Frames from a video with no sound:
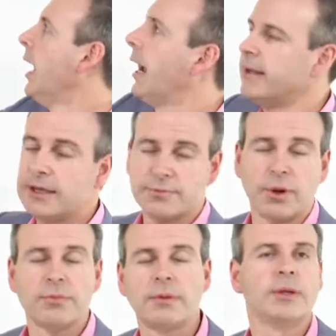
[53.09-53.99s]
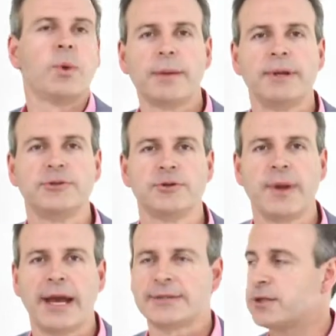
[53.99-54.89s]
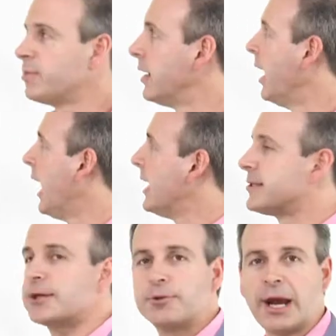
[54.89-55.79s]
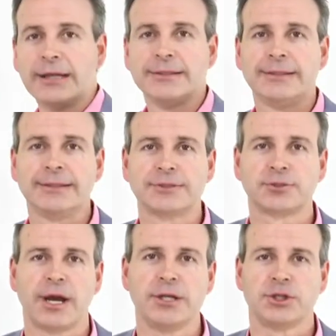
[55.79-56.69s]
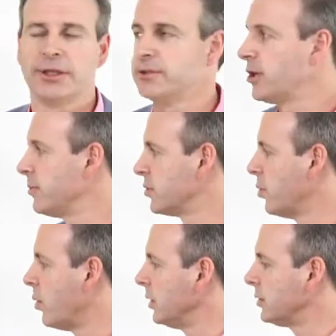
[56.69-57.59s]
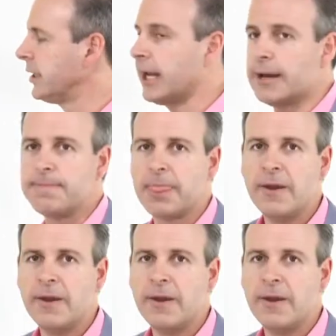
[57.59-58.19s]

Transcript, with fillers: and there's probably one bedroom houses, but it's a great little illustration in terms of what we're looking at.